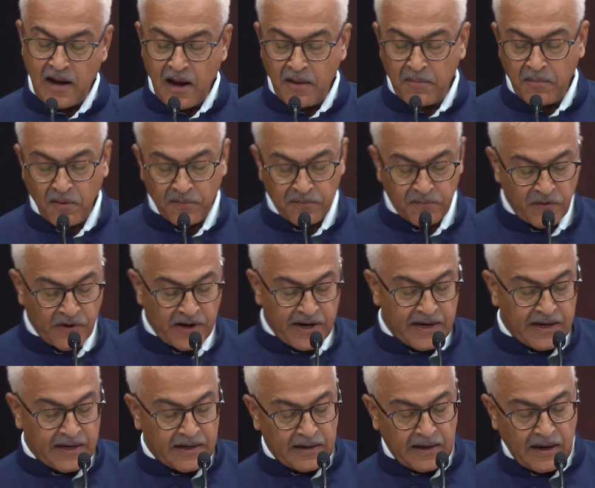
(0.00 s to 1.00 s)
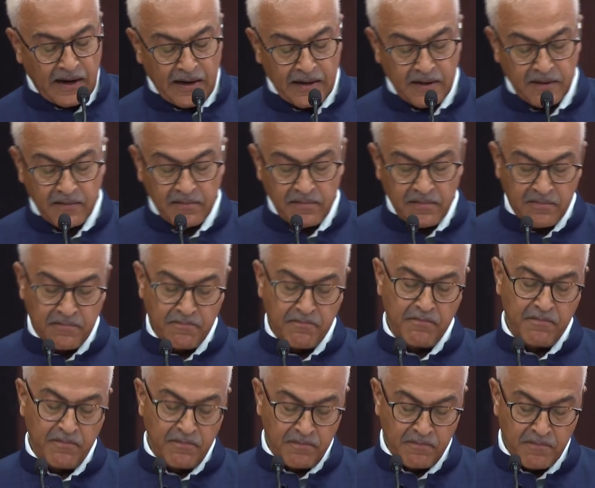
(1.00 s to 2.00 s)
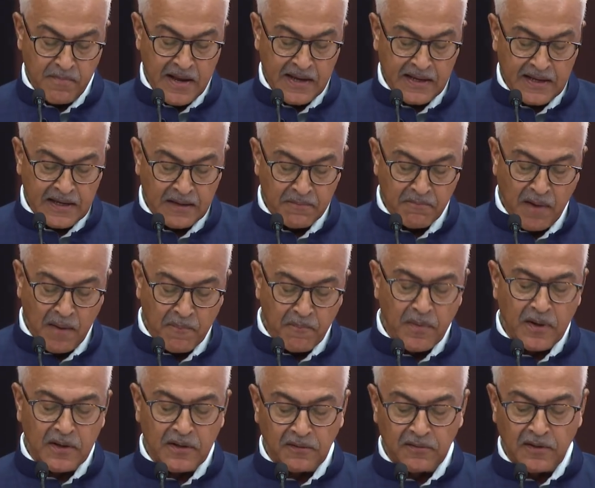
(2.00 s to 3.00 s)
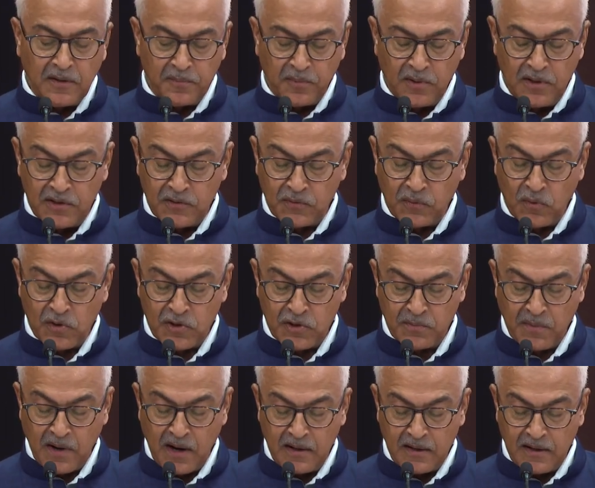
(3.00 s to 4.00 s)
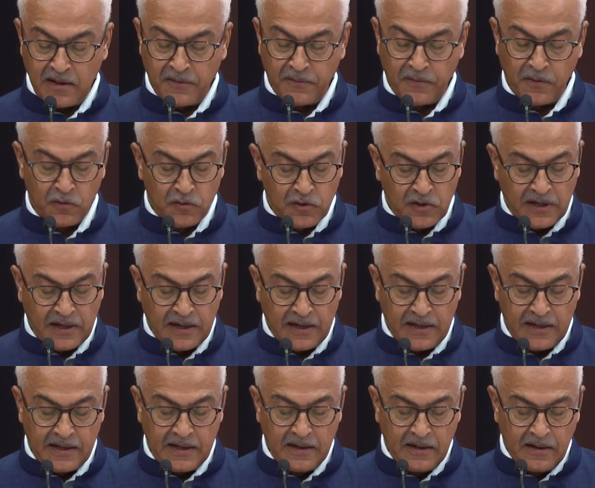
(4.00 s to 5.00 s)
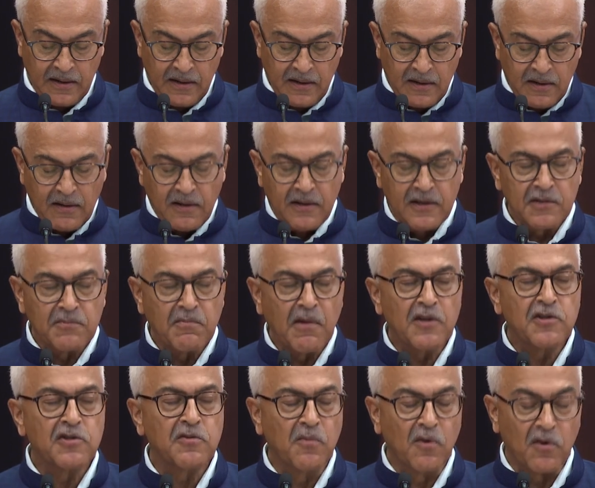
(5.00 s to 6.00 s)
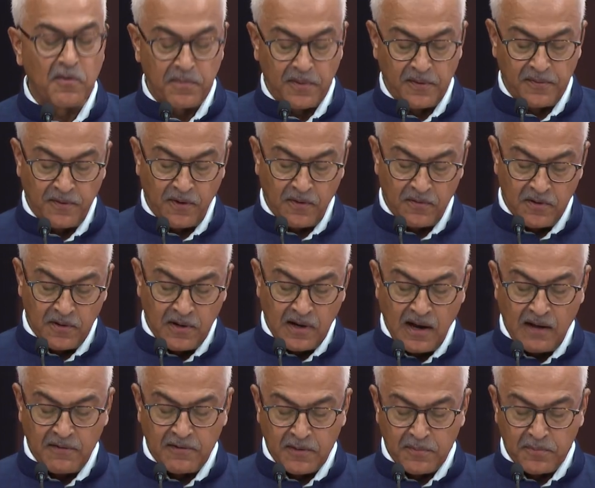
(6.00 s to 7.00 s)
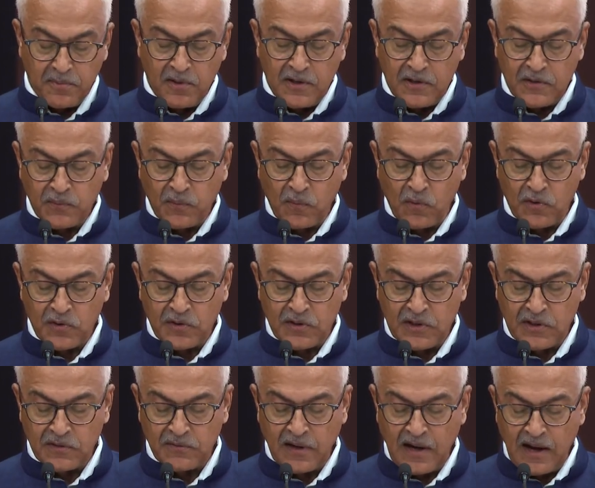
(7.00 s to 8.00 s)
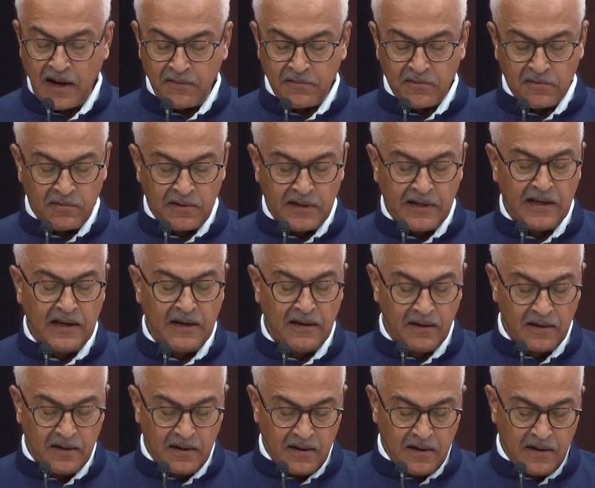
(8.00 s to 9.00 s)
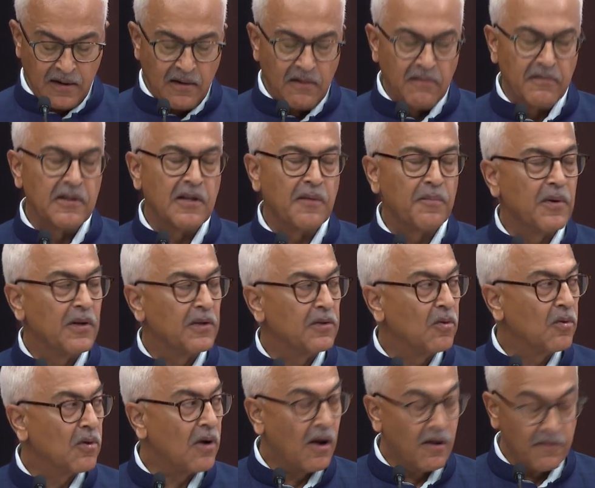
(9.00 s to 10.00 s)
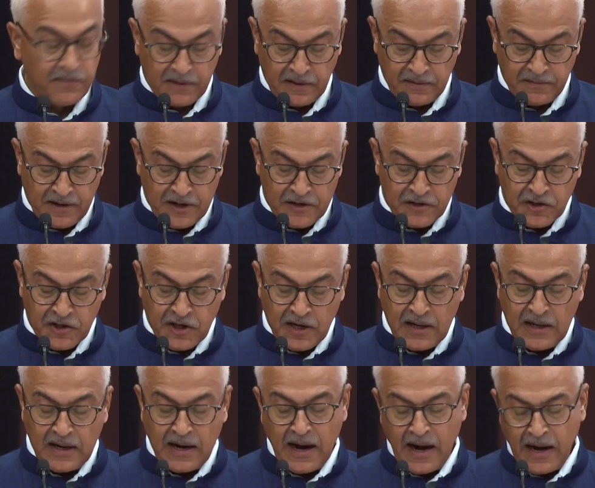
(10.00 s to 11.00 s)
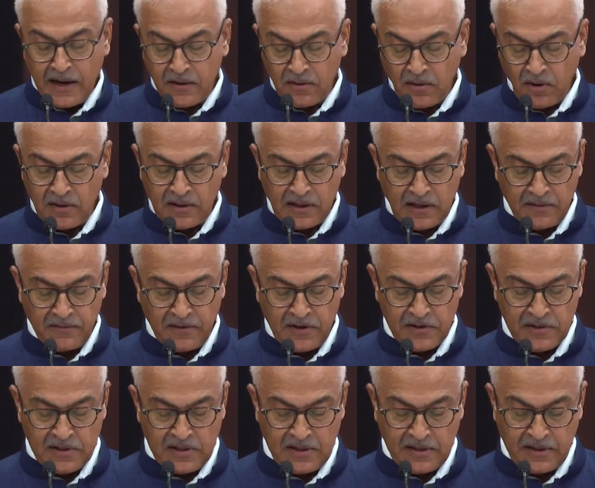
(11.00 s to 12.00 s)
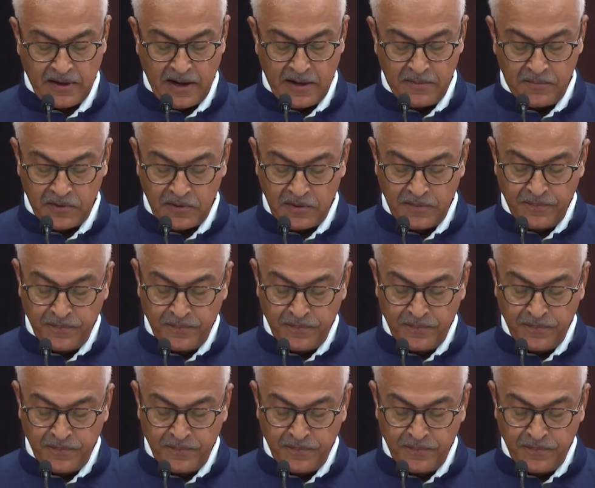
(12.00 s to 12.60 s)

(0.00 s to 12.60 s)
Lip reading: realm of training and making members of the police force smart and future ready is much more profound. Our police forces will have to deal with a plethora of conventional and non-conventional crimes.